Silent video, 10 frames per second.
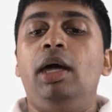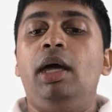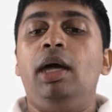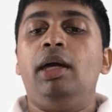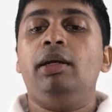
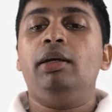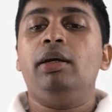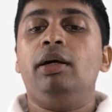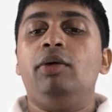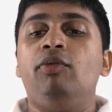And
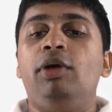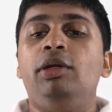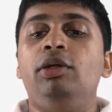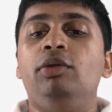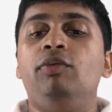
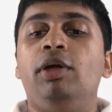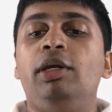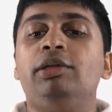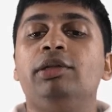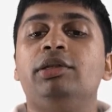when
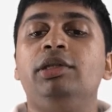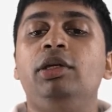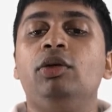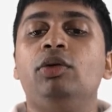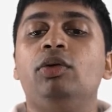it's
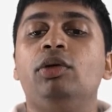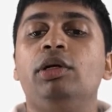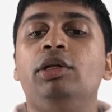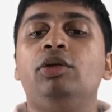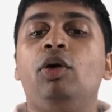0,
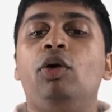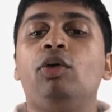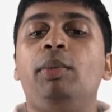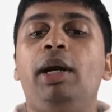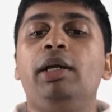it should
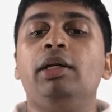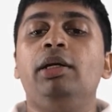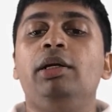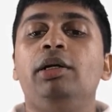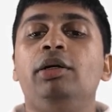
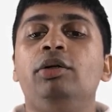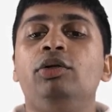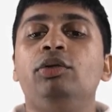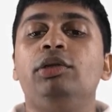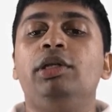automatically turn
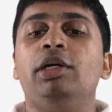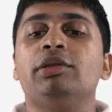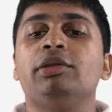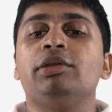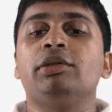to
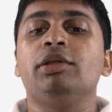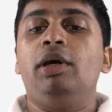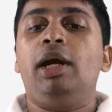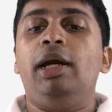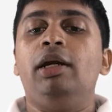this.
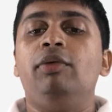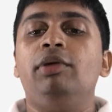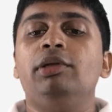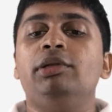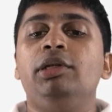Right now when
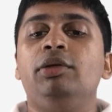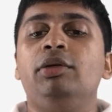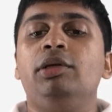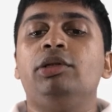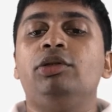it's
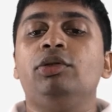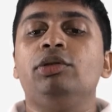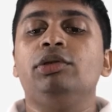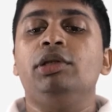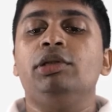0, it
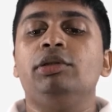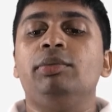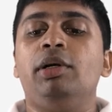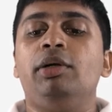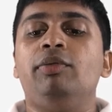shows this,
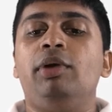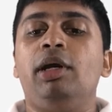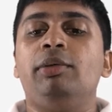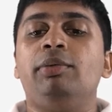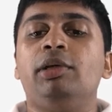but when
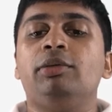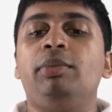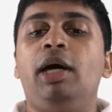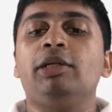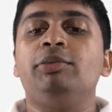I press
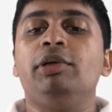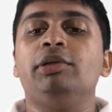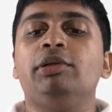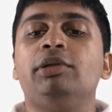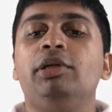
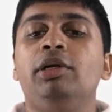backspace,